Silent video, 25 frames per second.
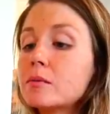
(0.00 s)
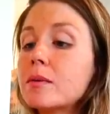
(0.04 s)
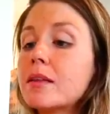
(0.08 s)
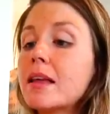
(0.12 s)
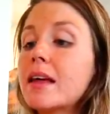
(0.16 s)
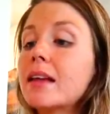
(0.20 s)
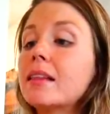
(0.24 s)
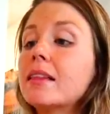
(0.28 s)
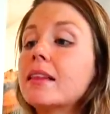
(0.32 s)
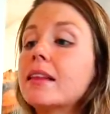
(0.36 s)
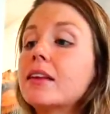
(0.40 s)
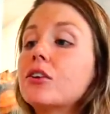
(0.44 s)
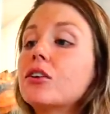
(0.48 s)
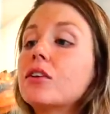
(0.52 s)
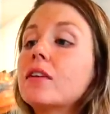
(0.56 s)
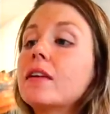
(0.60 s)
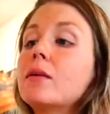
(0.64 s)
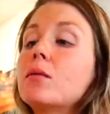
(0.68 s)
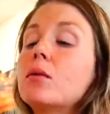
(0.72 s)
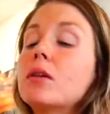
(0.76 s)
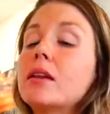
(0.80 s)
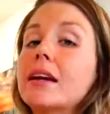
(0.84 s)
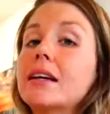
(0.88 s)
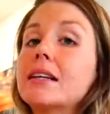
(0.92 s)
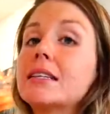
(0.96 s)
but they literally
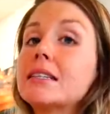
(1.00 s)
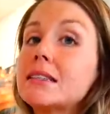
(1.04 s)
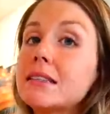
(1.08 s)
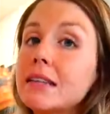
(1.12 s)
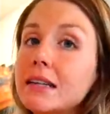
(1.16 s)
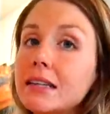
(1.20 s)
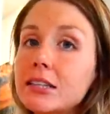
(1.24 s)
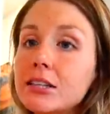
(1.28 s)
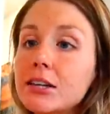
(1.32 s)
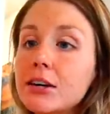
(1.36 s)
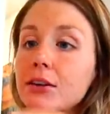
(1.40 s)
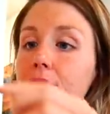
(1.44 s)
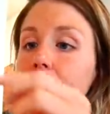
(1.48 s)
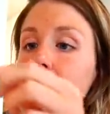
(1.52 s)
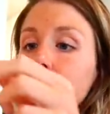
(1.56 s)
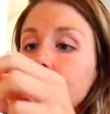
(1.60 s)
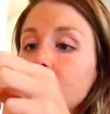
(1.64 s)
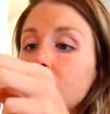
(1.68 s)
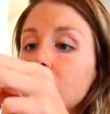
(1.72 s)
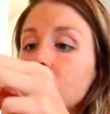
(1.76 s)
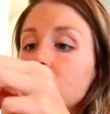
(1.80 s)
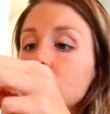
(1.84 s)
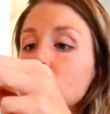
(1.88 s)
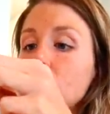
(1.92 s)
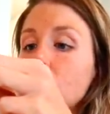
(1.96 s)
will like stick to your
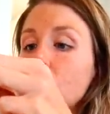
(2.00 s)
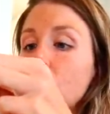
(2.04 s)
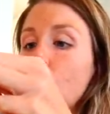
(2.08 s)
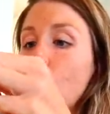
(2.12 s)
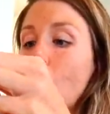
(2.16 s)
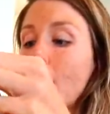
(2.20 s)
fingers on the